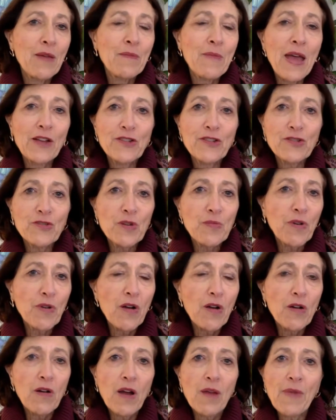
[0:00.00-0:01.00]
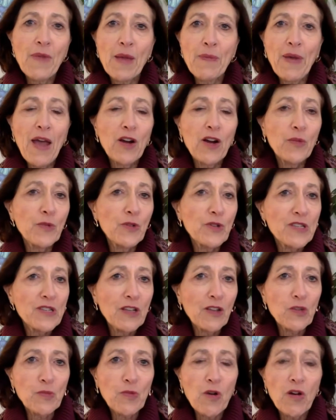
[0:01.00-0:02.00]
mastery program, my Power Up Your
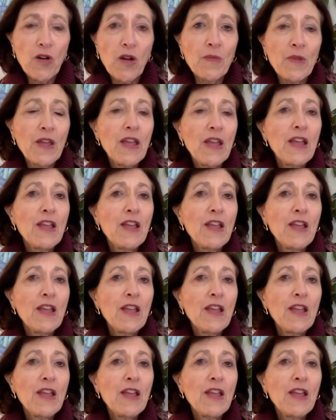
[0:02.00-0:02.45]
Sales program,